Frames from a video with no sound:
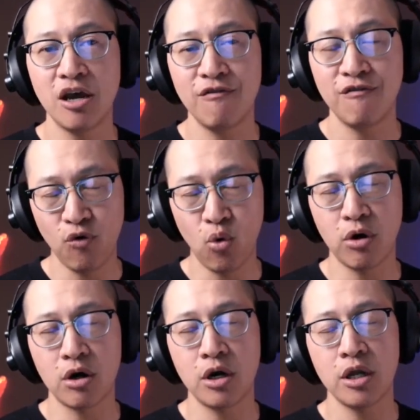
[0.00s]

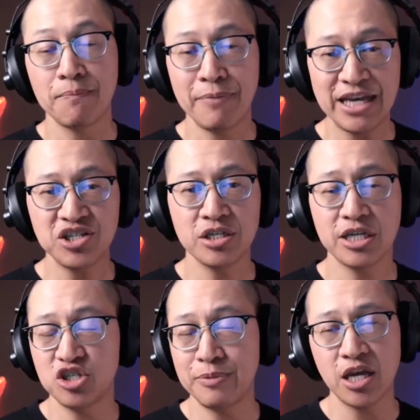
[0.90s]
for patients that
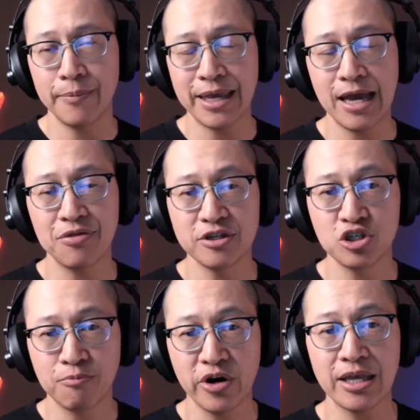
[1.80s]
should be coming out this
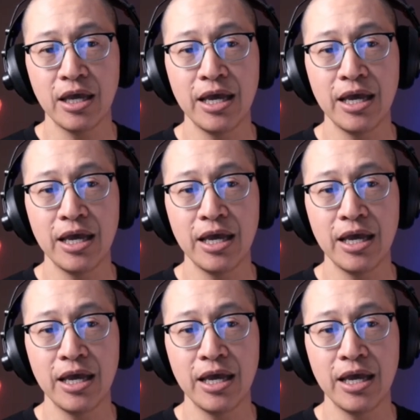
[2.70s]
spring,